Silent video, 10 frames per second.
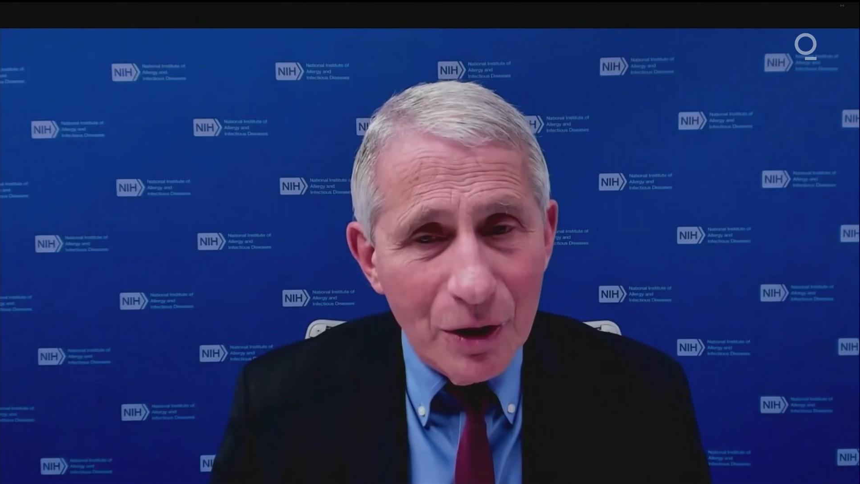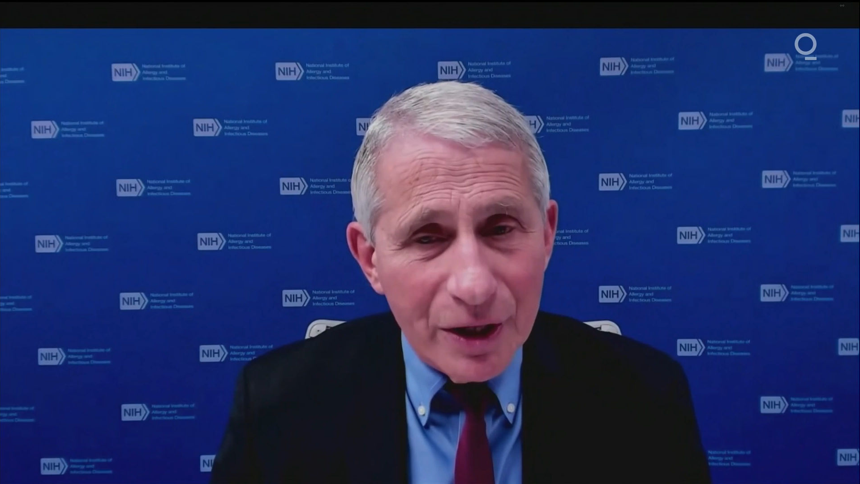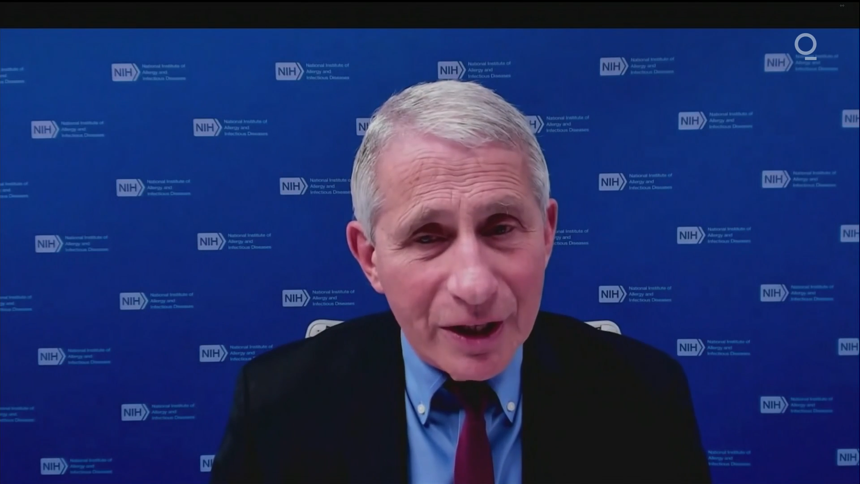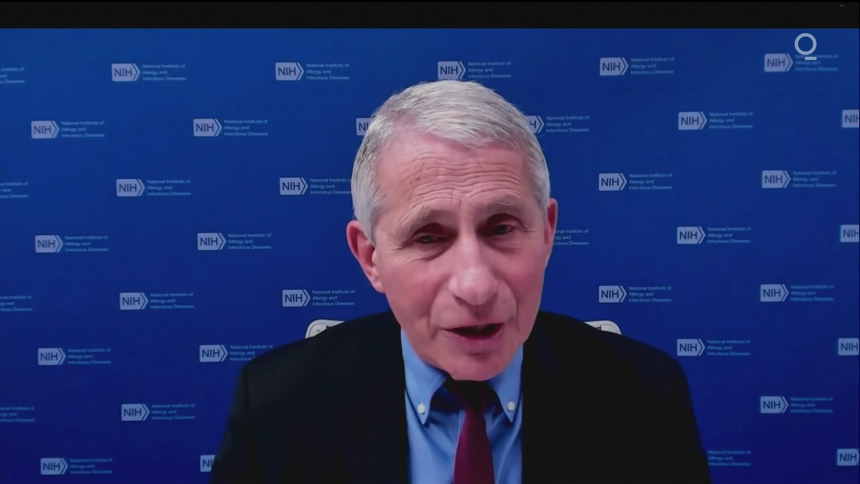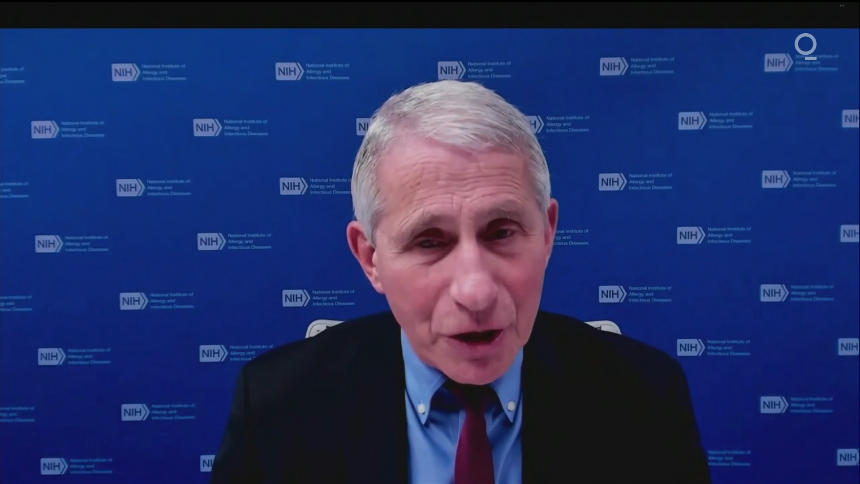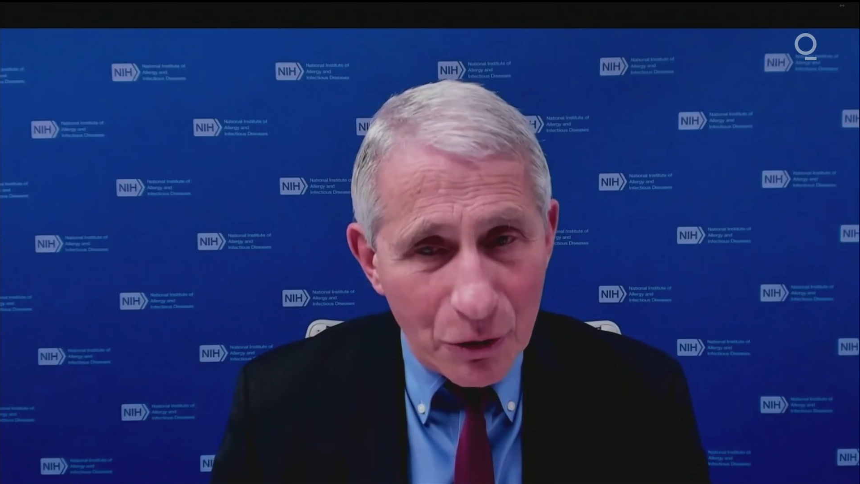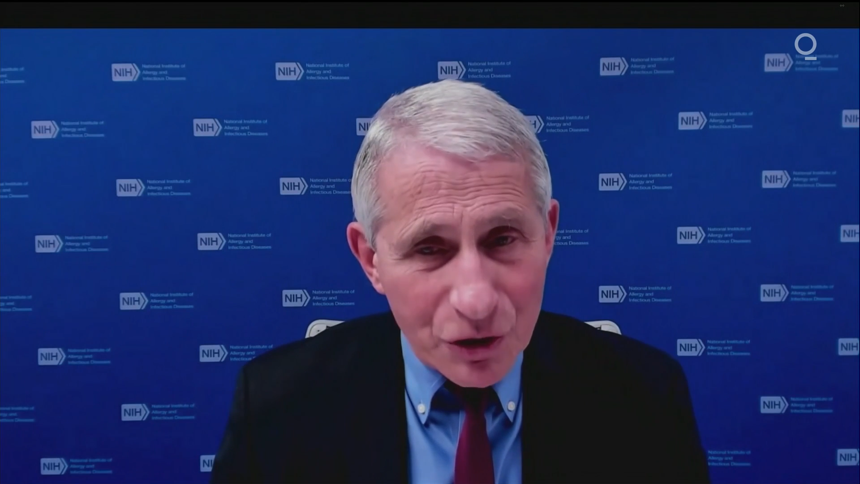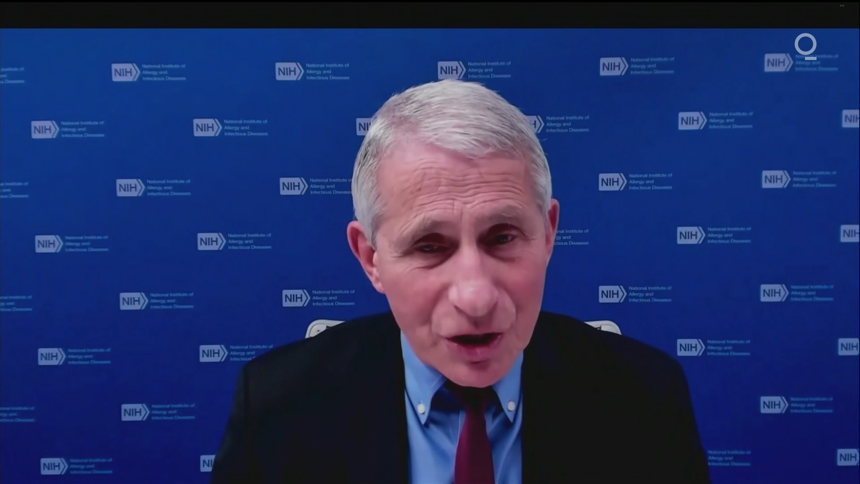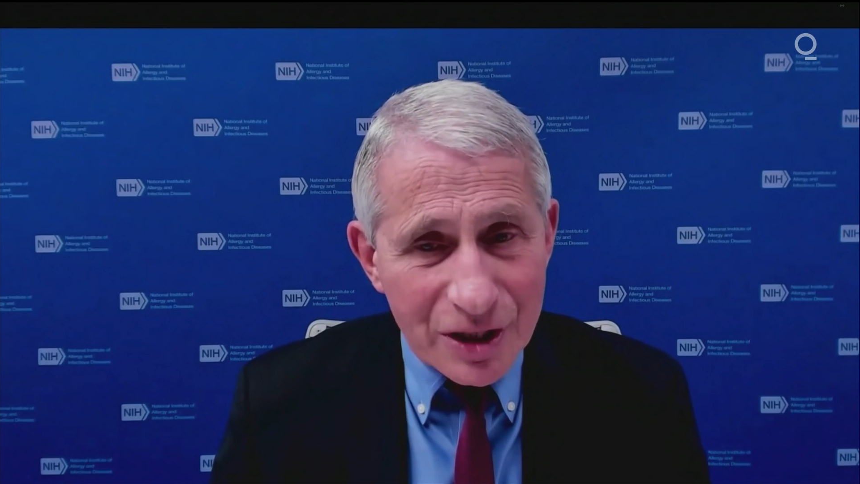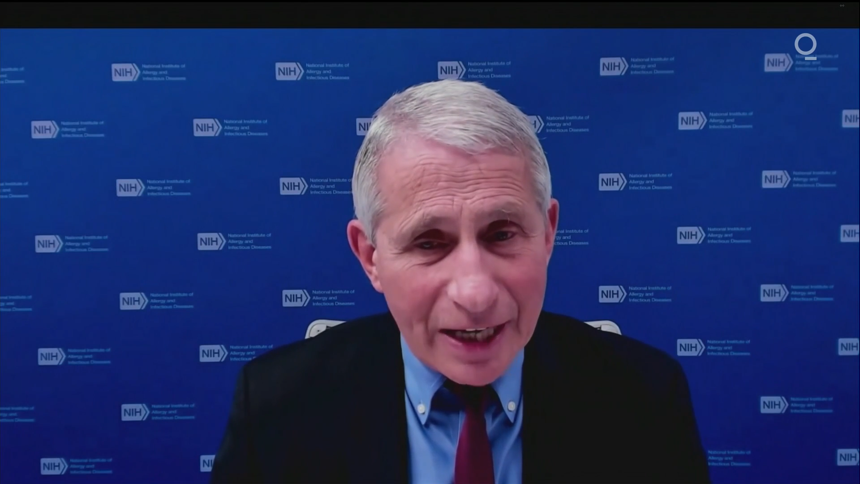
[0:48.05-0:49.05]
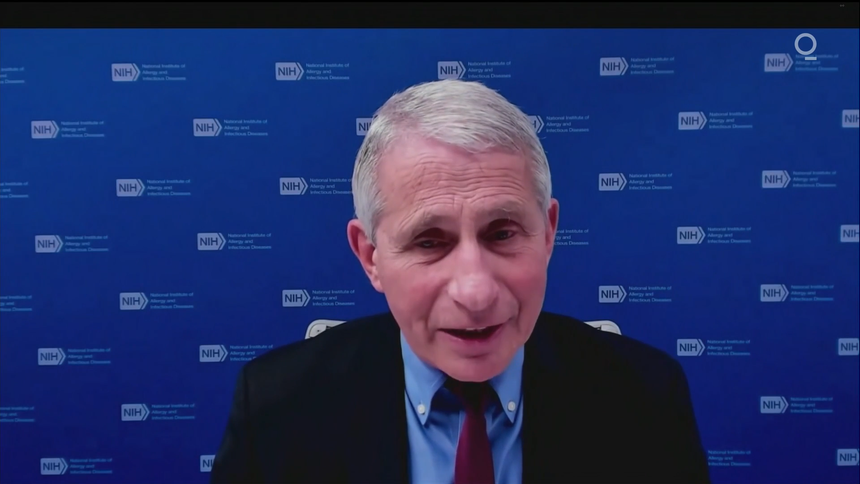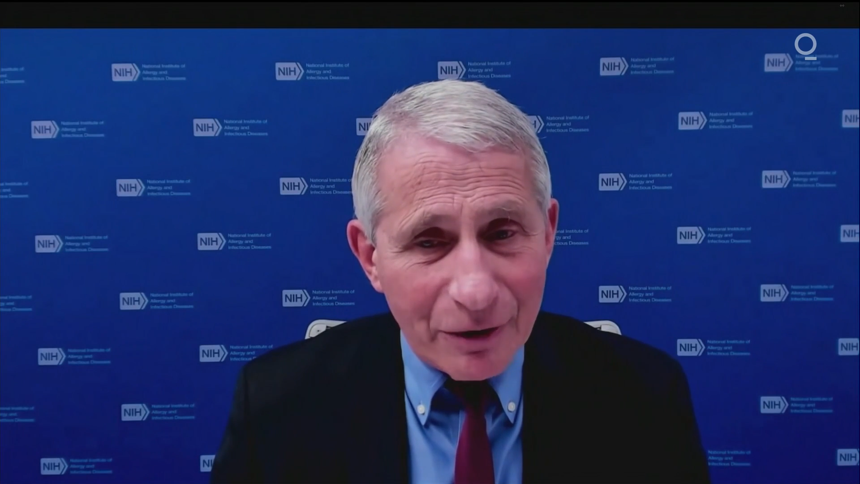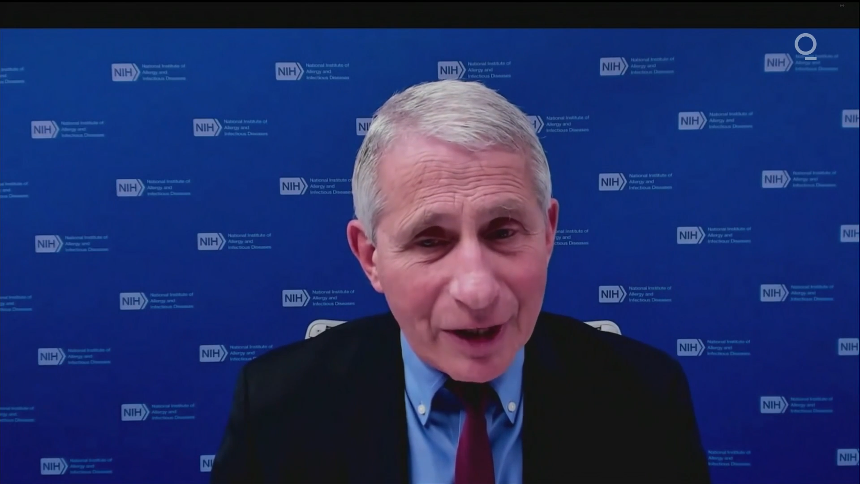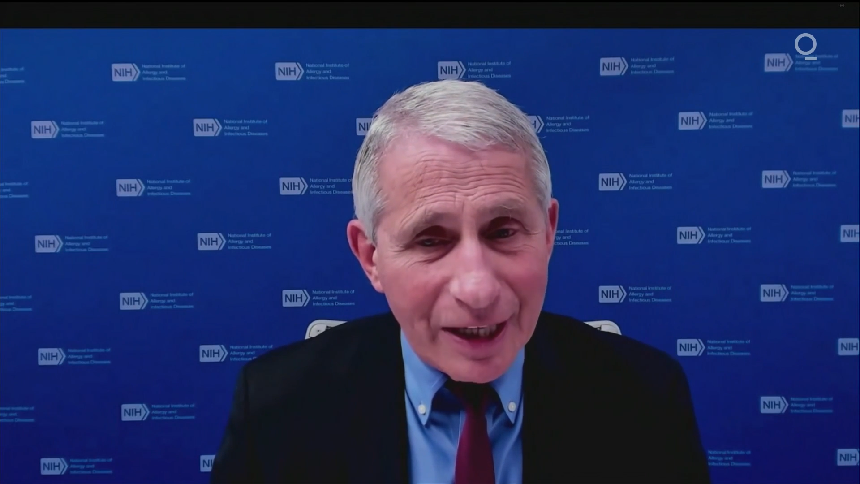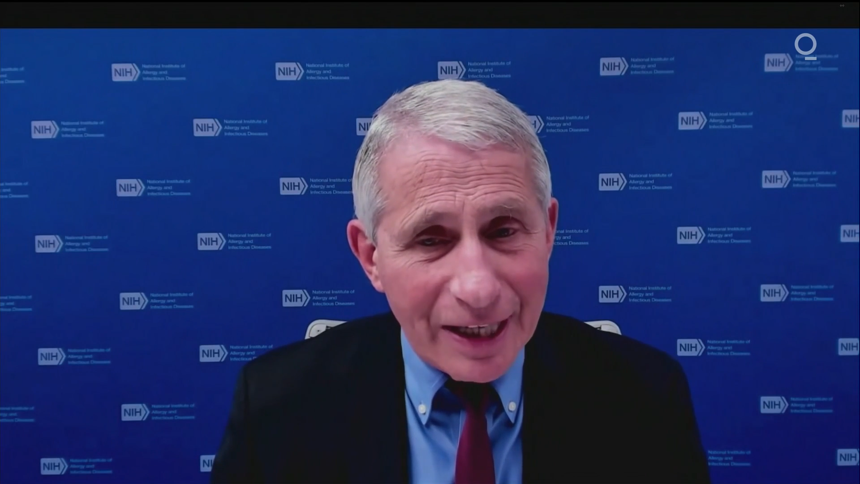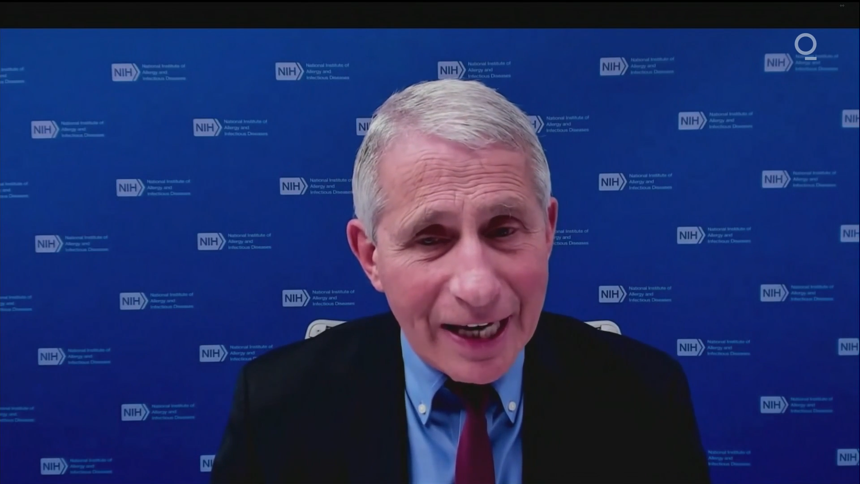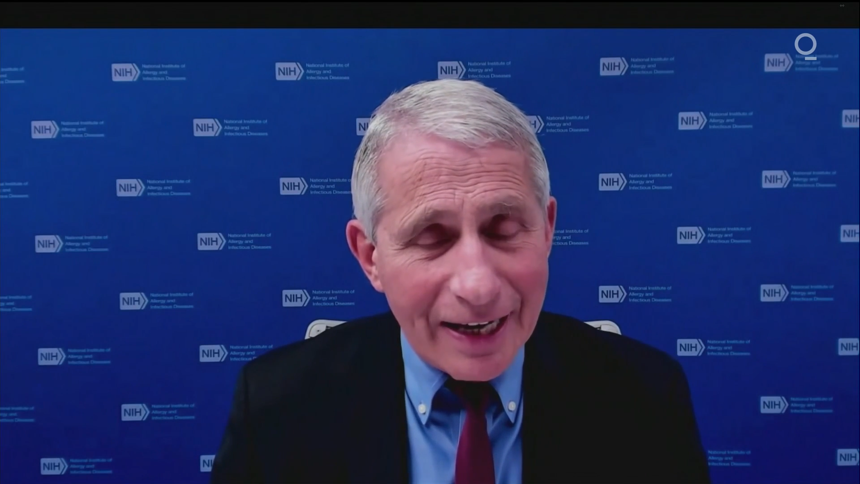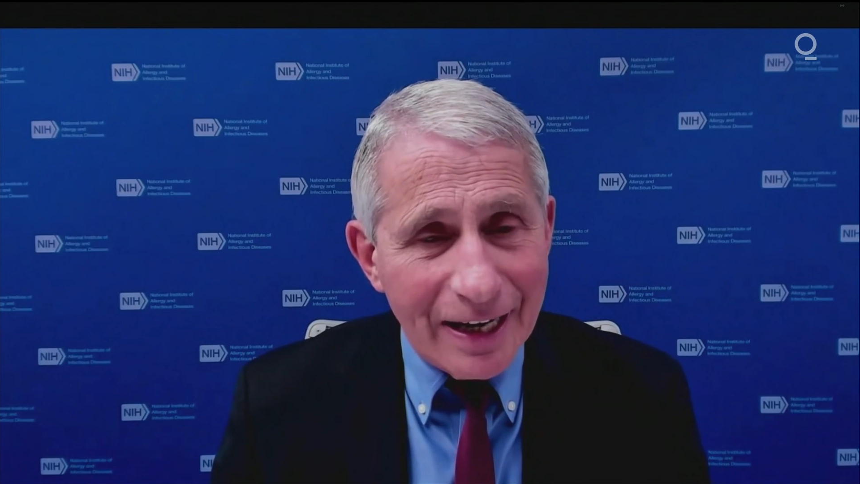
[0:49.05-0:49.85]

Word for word: the doses that they're going to get